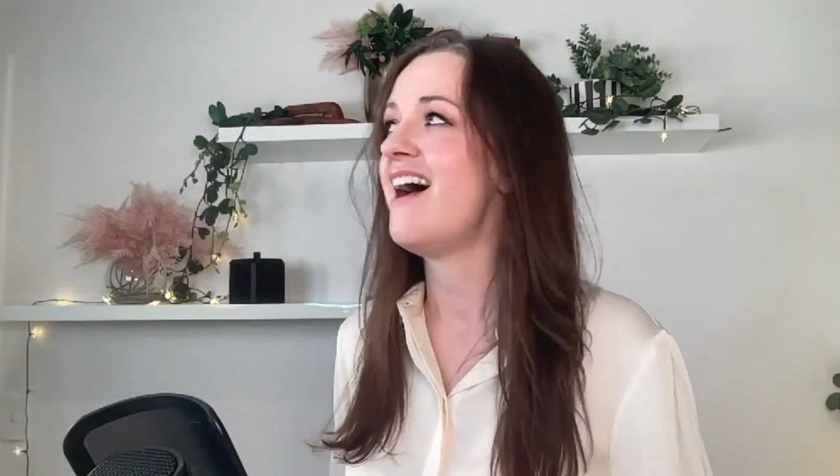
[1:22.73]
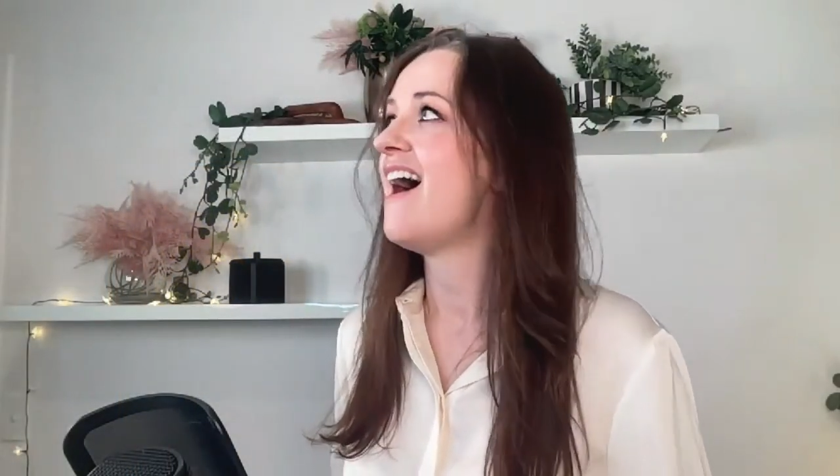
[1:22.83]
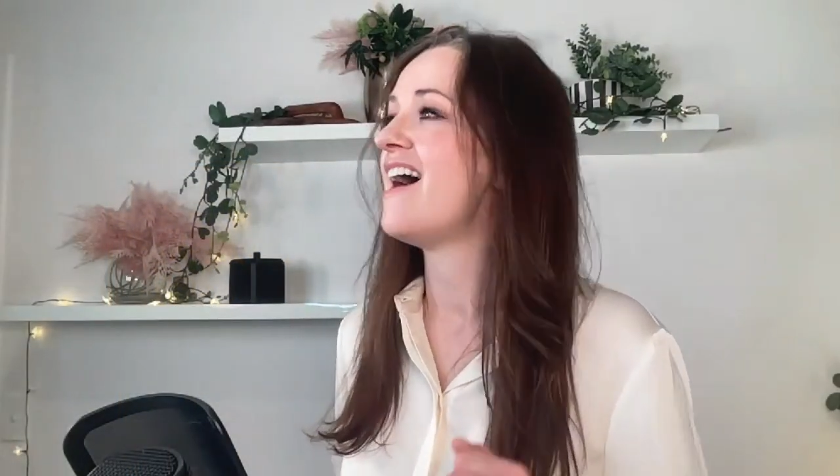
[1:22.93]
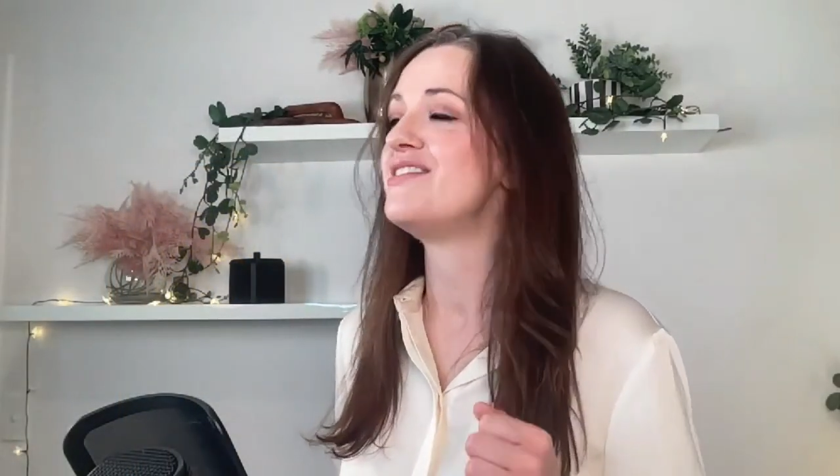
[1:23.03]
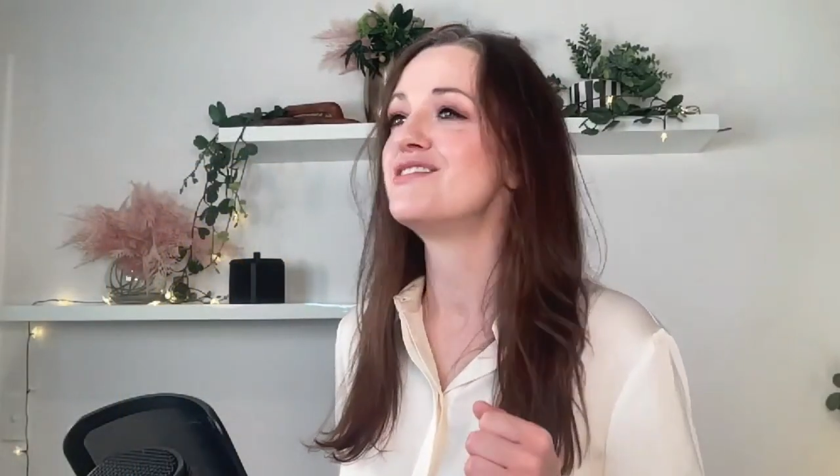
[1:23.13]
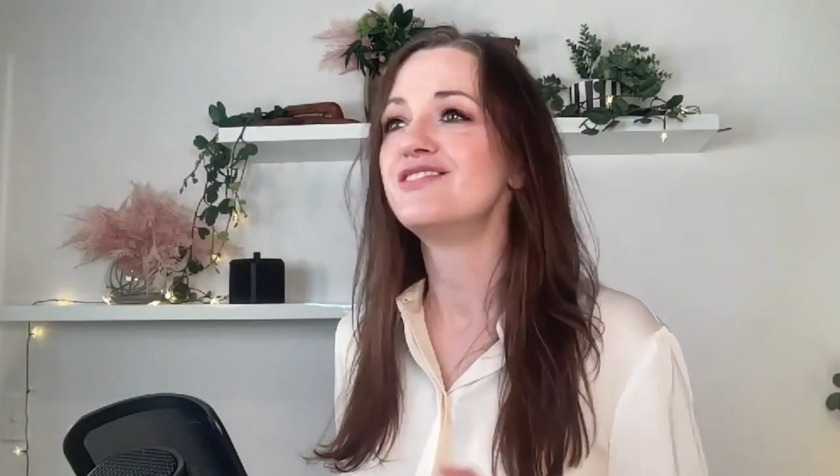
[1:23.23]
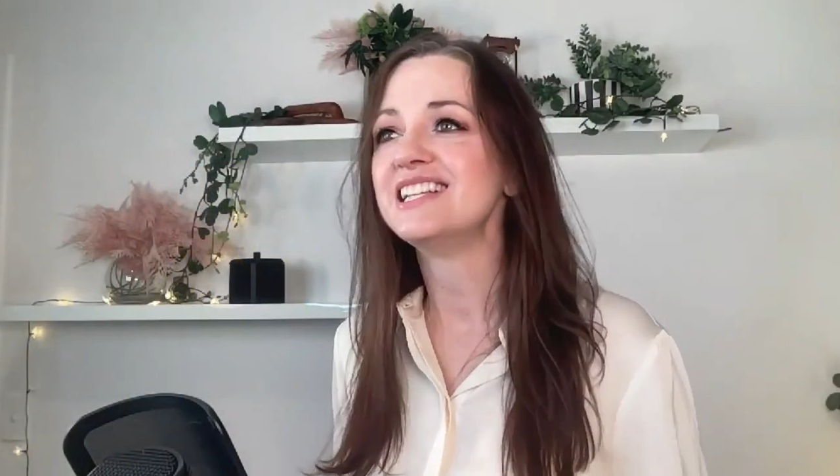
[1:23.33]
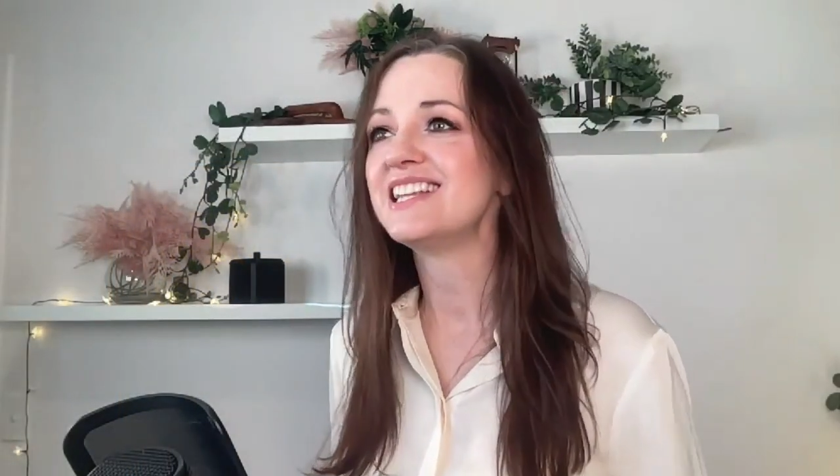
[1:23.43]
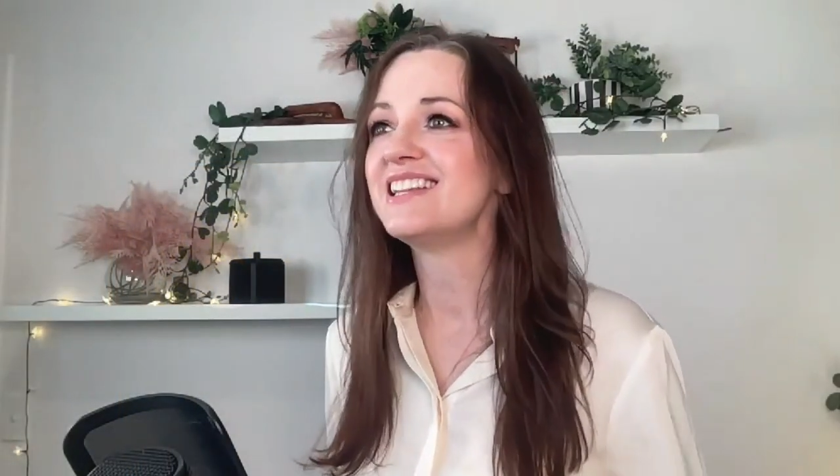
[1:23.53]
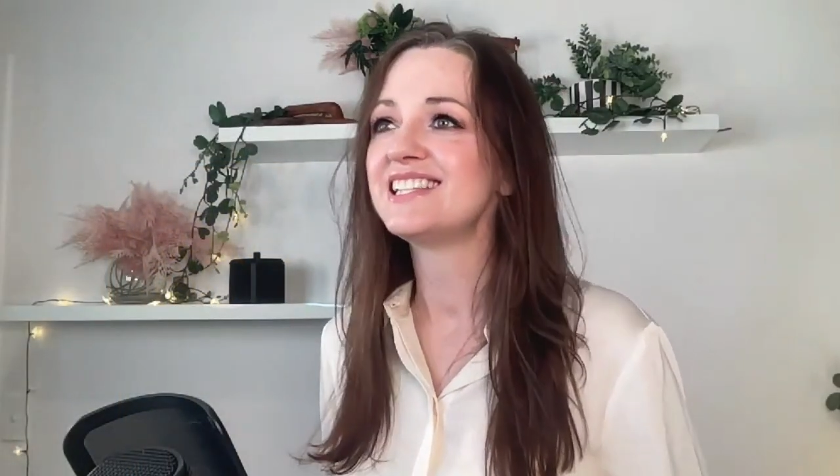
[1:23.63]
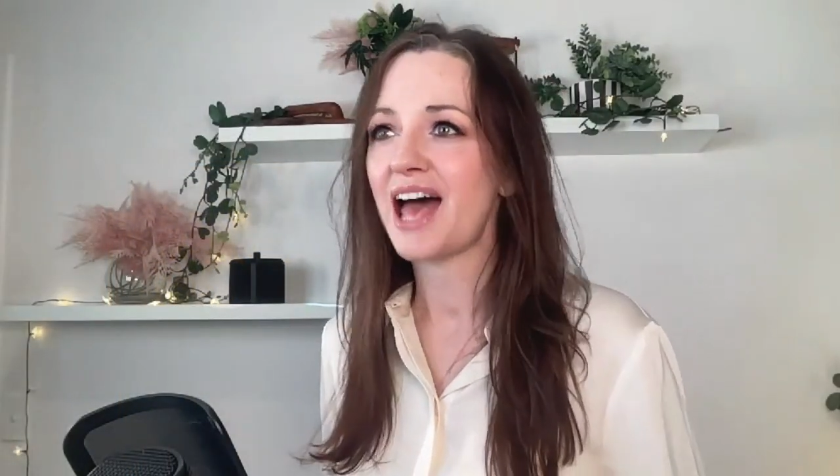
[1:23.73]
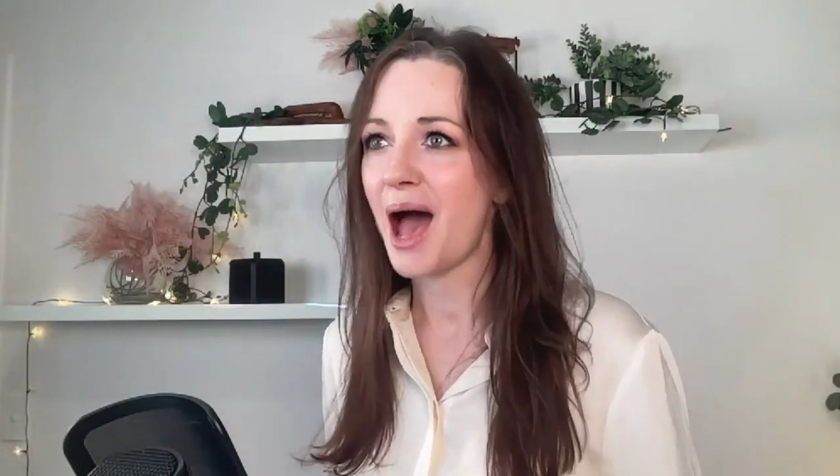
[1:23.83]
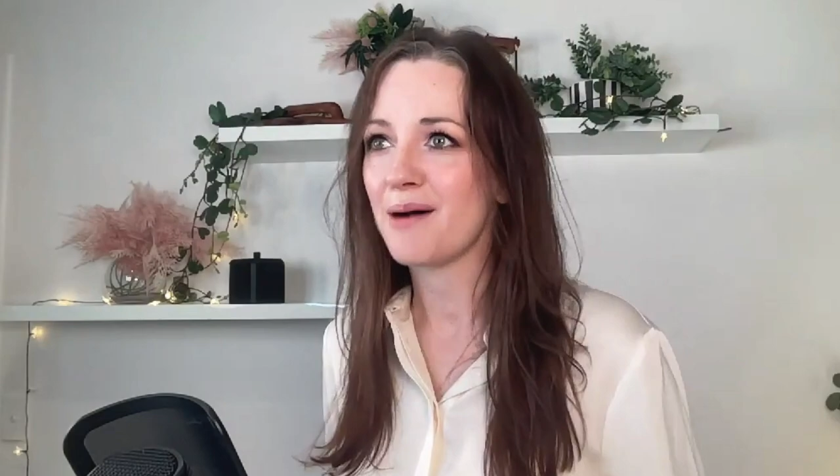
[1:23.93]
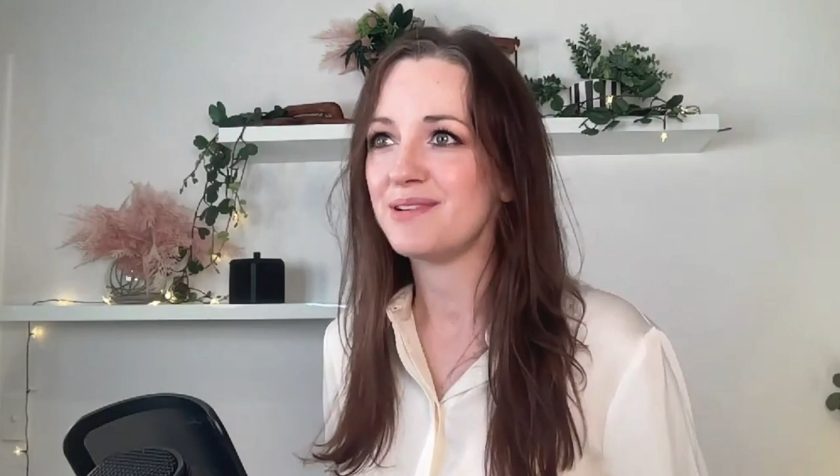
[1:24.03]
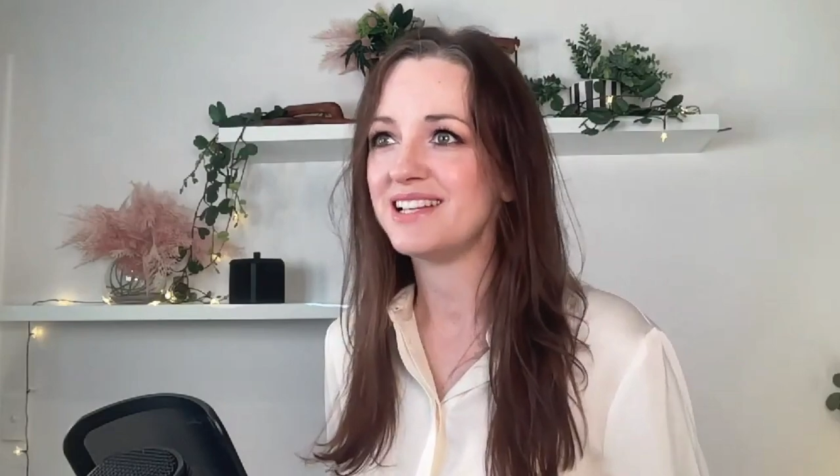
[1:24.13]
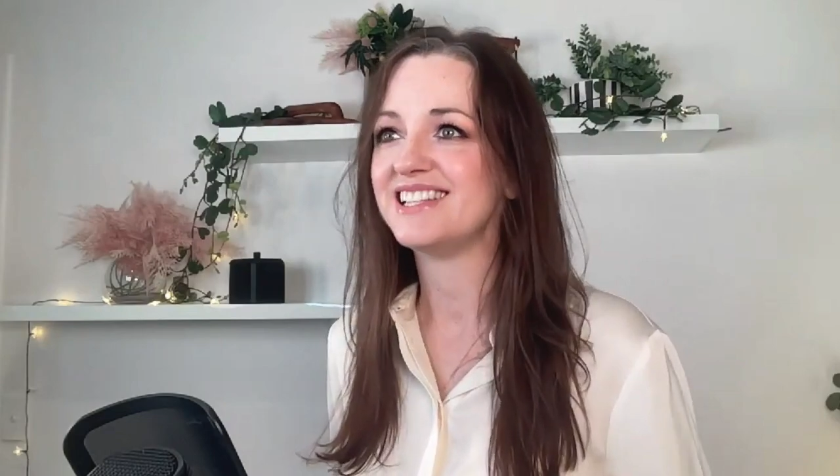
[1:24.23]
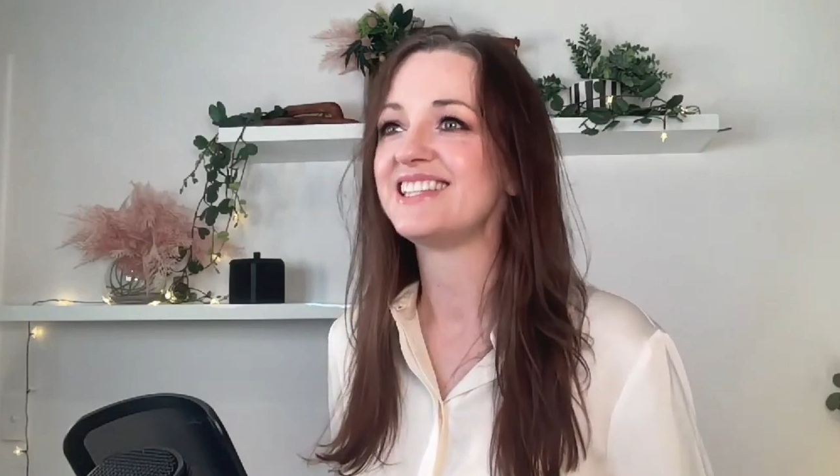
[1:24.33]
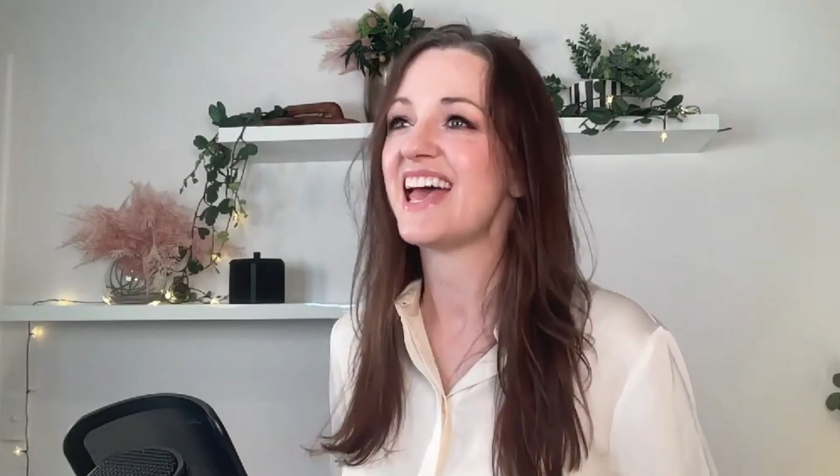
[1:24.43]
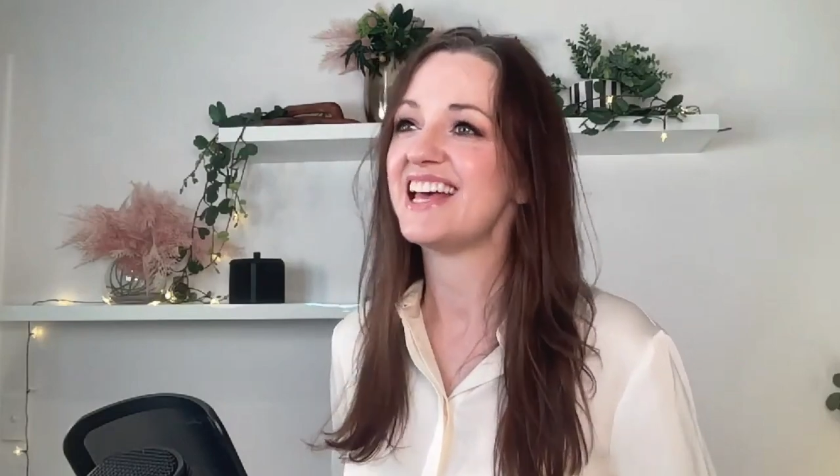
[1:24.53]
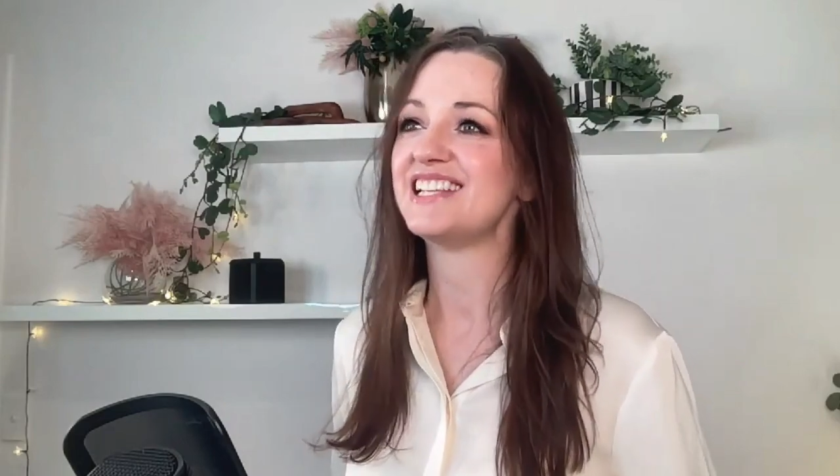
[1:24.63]
And the reason this happens
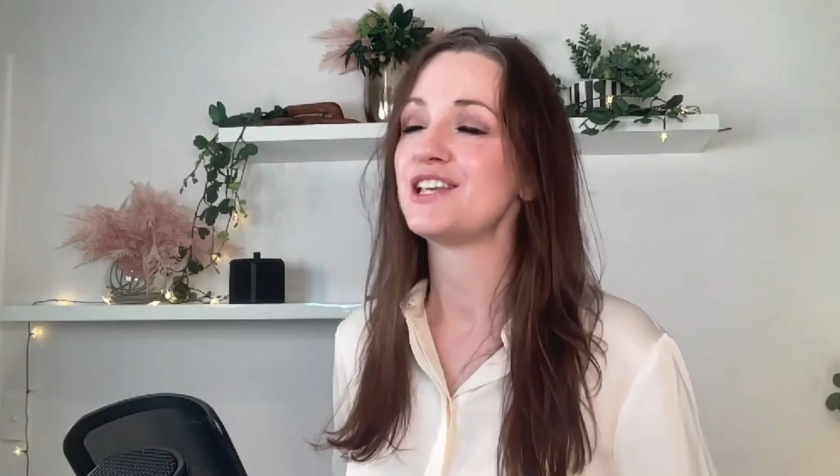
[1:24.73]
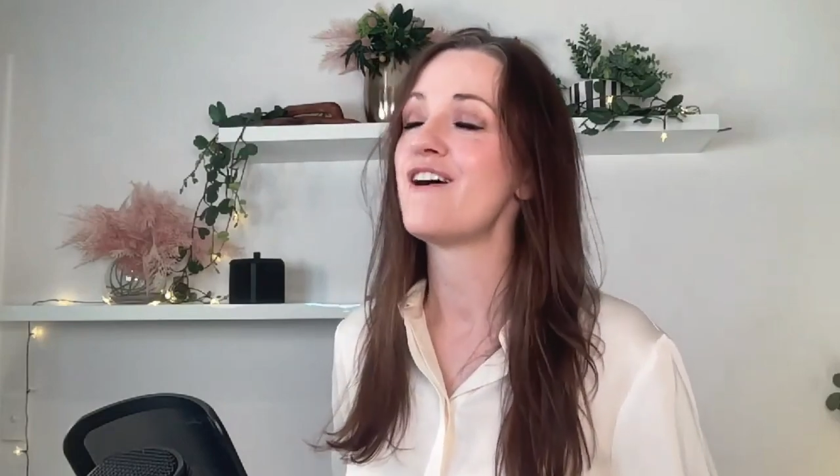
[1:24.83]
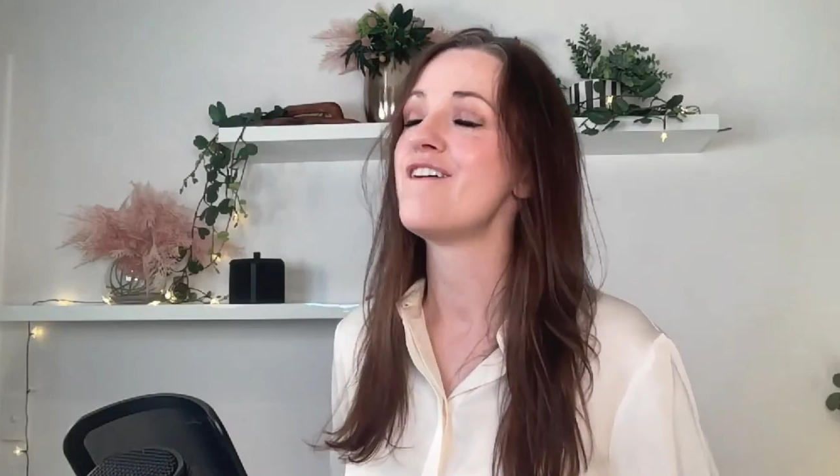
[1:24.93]
is